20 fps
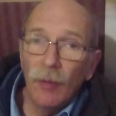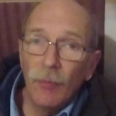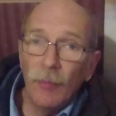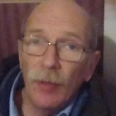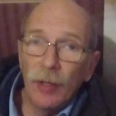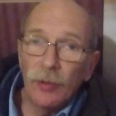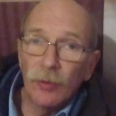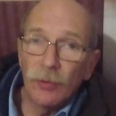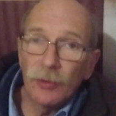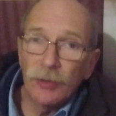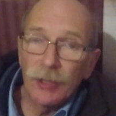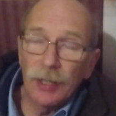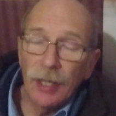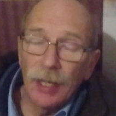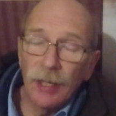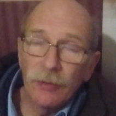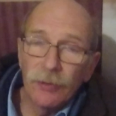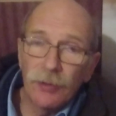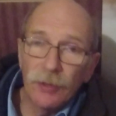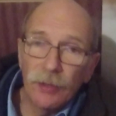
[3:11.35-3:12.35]
Mendel's
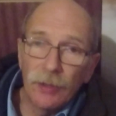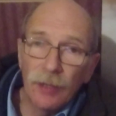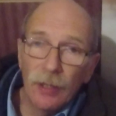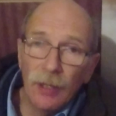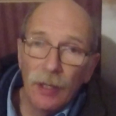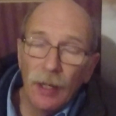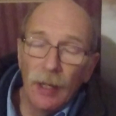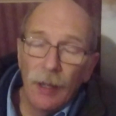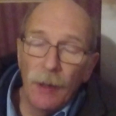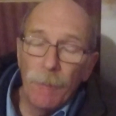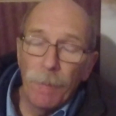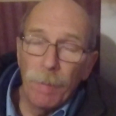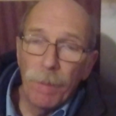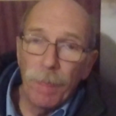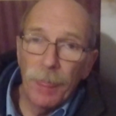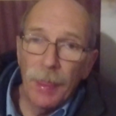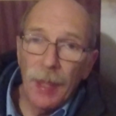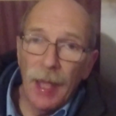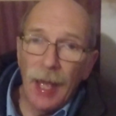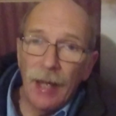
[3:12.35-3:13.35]
accountant
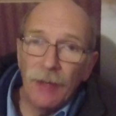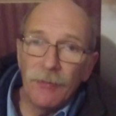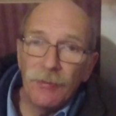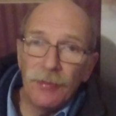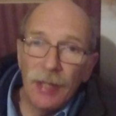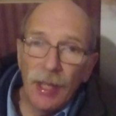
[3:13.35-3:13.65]
have